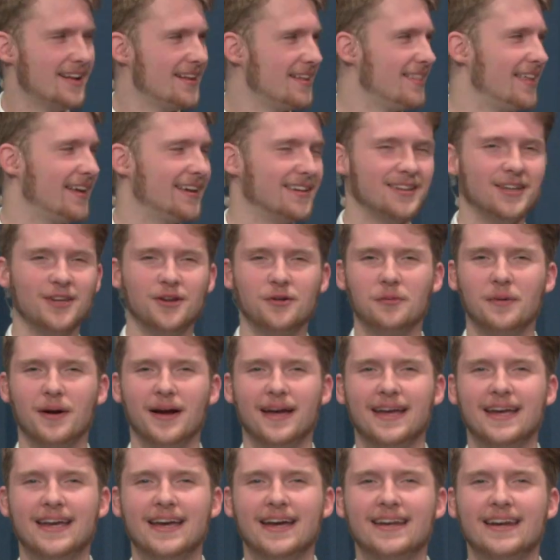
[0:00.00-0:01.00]
Thank you,
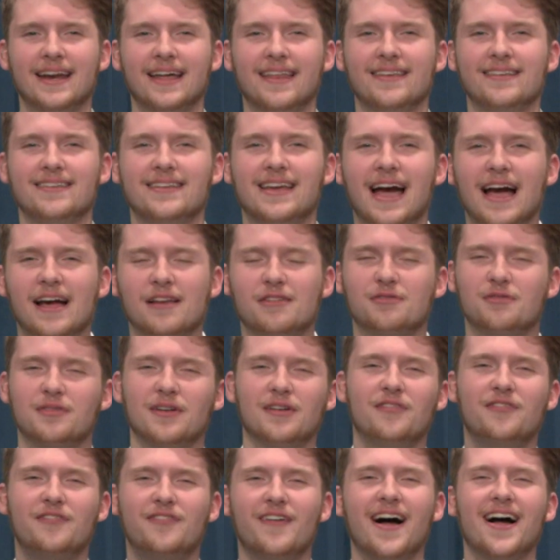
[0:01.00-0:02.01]
Ian. And yes, for
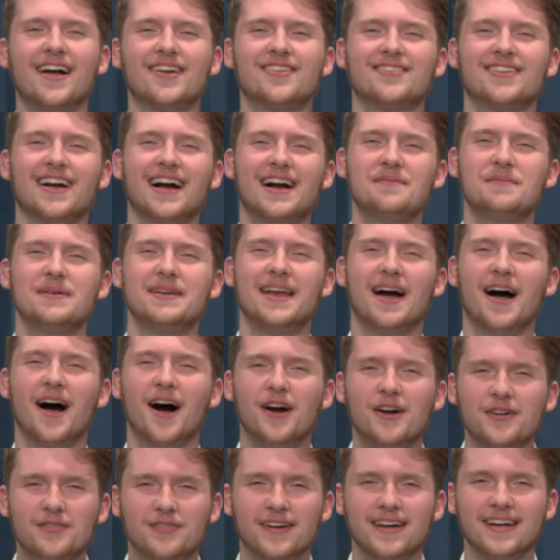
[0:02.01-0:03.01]
the first time in
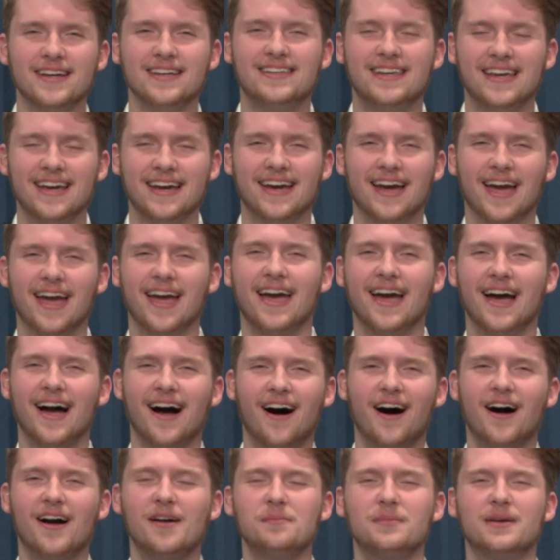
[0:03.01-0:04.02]
over a year,
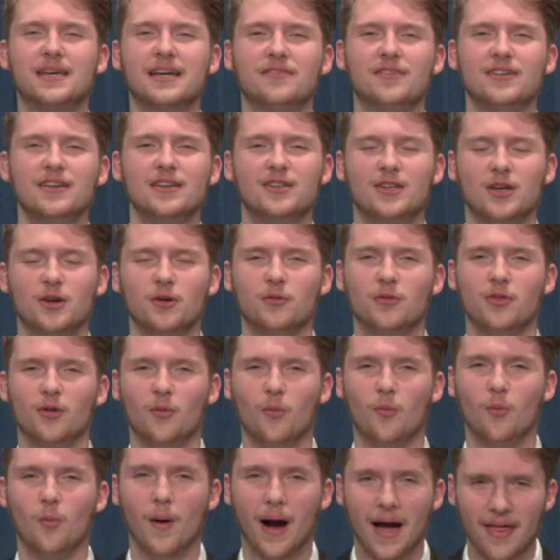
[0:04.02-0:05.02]
I'm giving you the
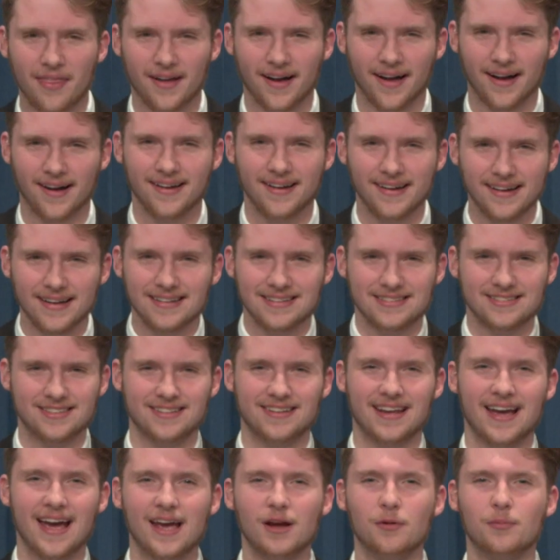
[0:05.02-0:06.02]
weather.
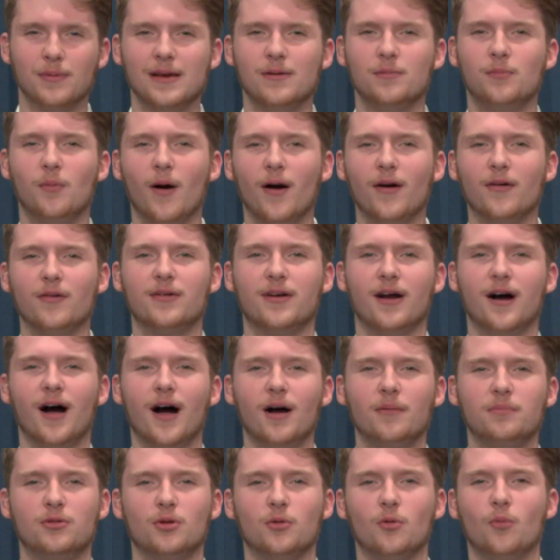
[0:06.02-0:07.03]
Today we woke
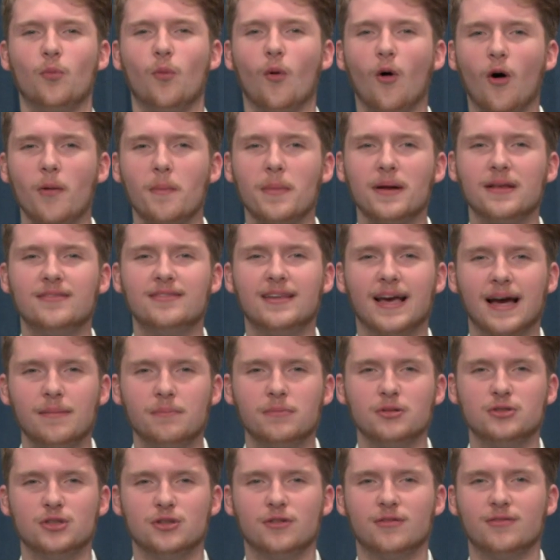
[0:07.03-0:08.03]
up to warmer
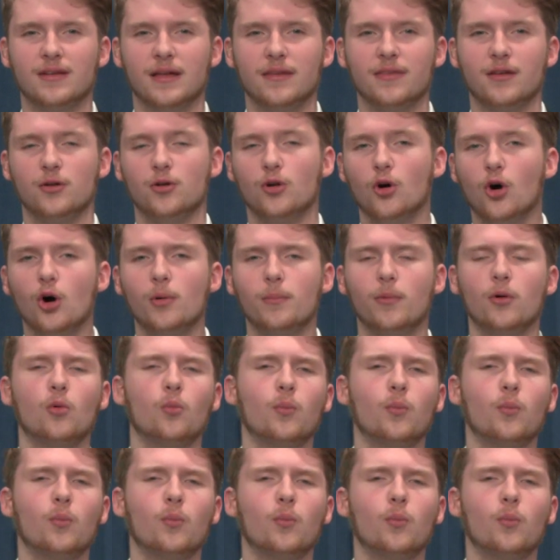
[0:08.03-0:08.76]
temperatures than the normal